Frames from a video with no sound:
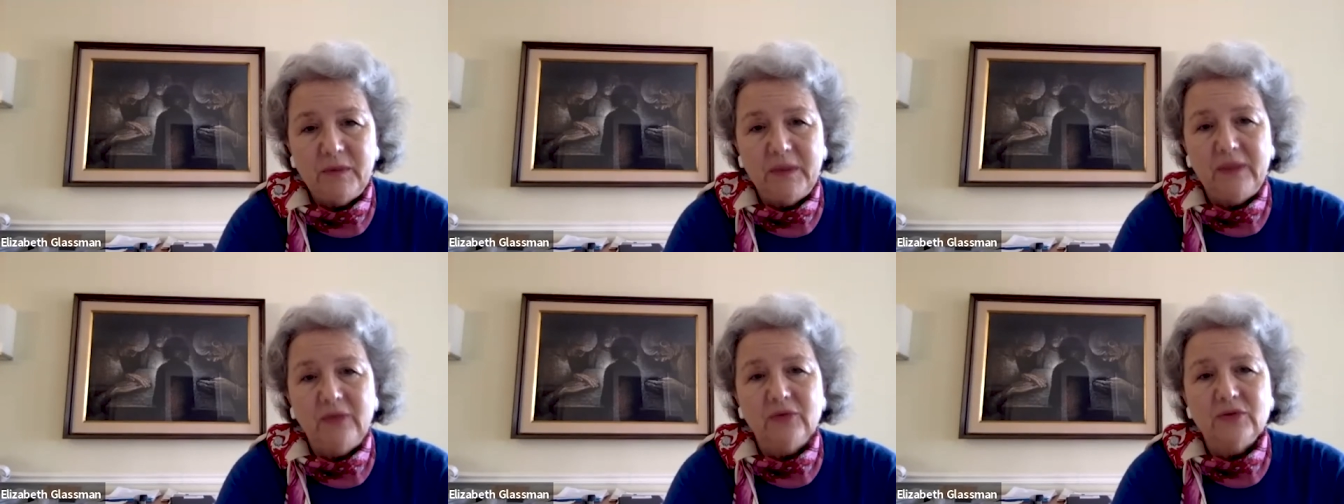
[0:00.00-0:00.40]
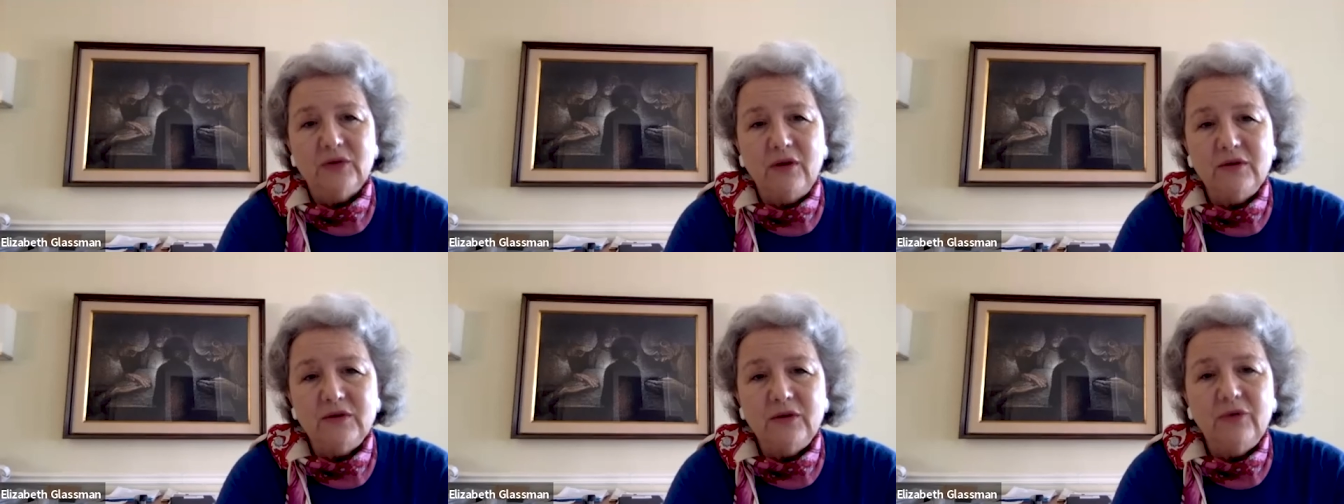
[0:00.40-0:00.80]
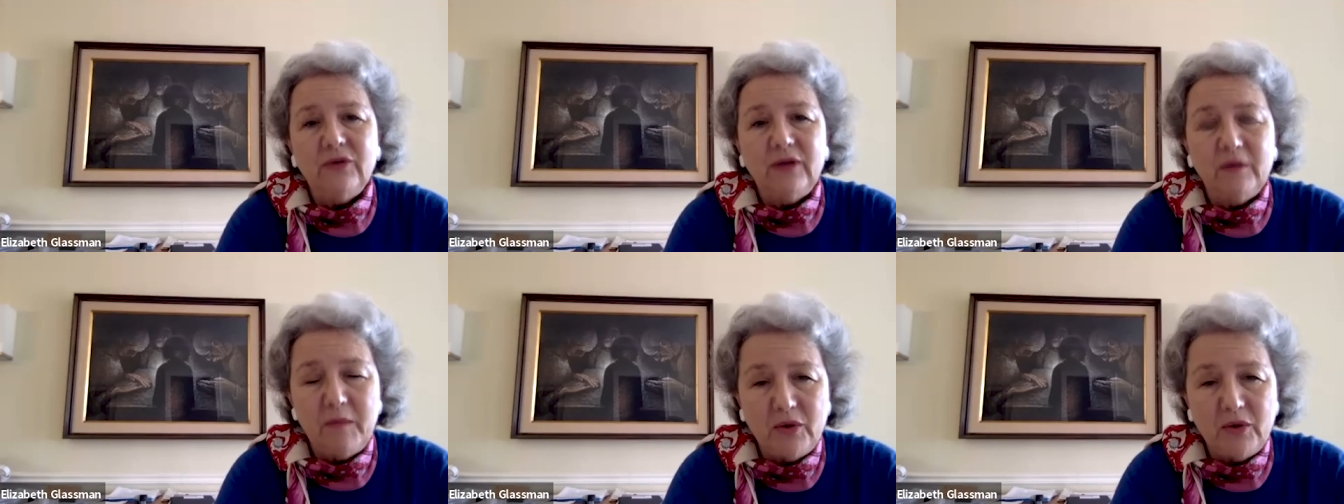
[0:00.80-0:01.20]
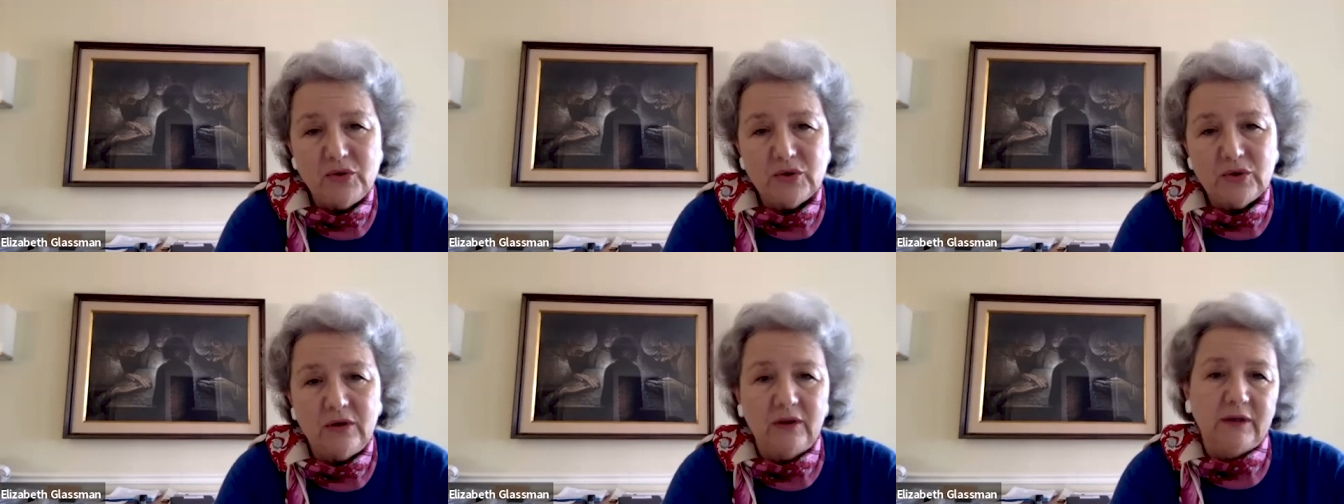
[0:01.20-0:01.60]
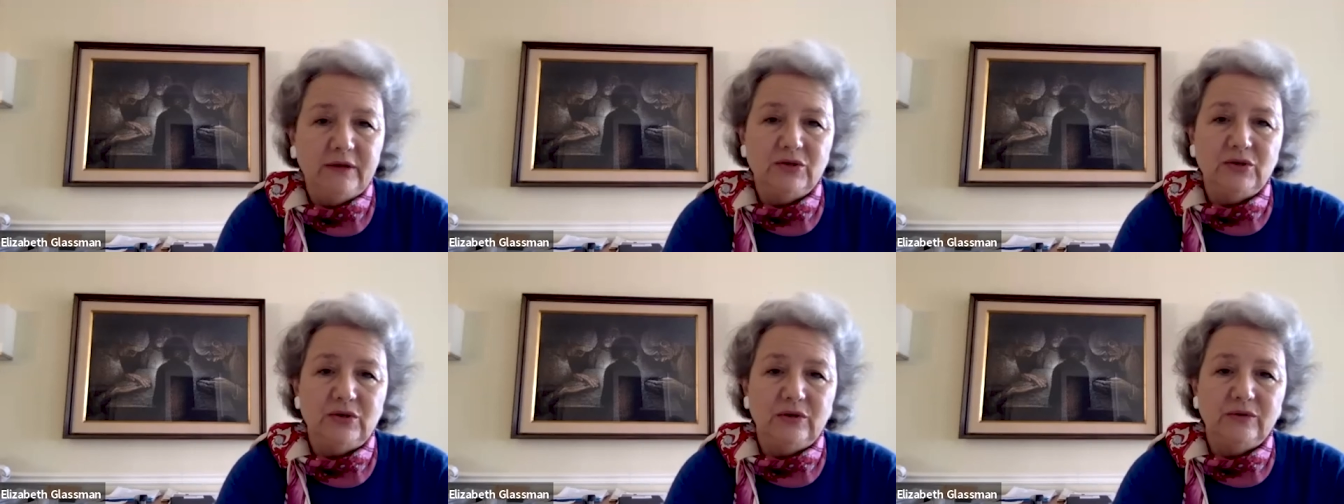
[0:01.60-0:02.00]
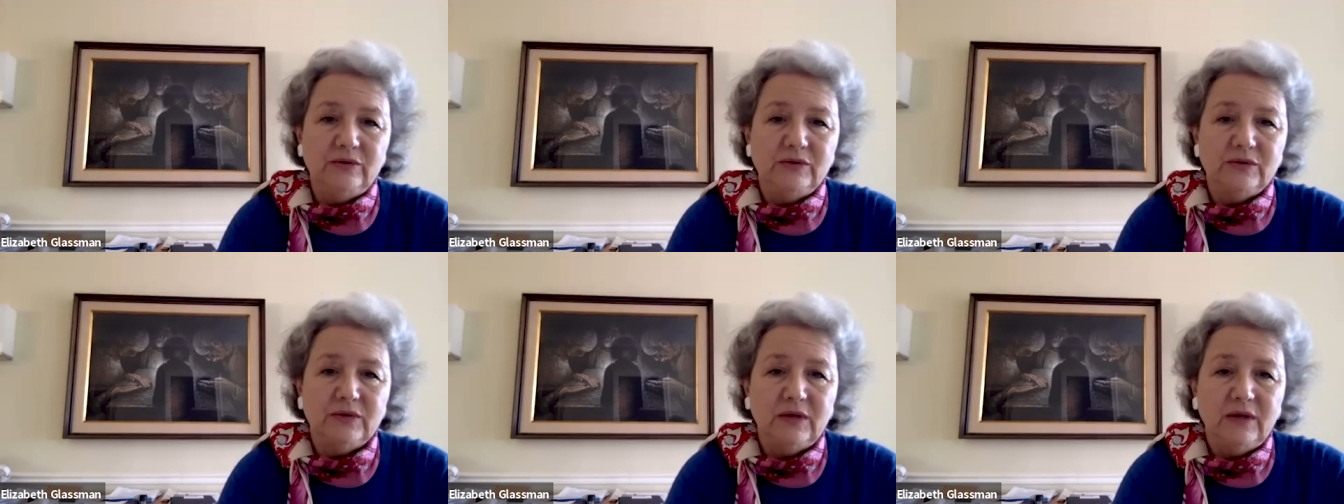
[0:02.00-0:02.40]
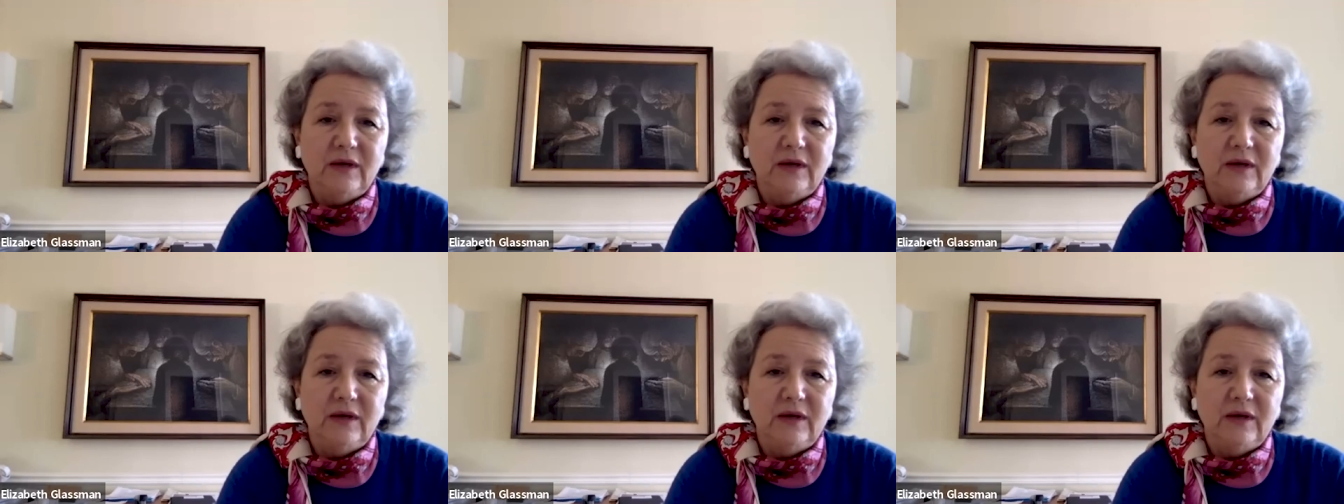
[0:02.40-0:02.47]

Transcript: but there's also the emotional issues.